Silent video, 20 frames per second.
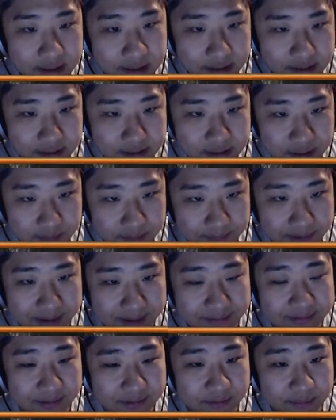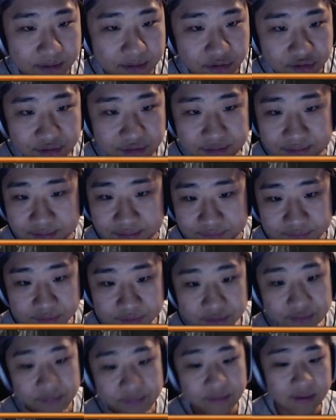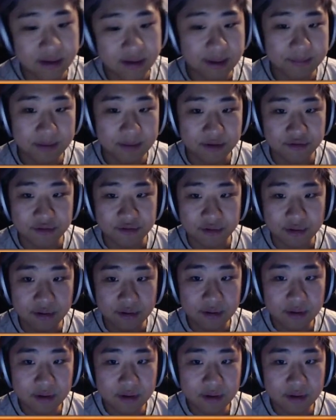Is it the pint-sized potion because the first one? I'm not sure.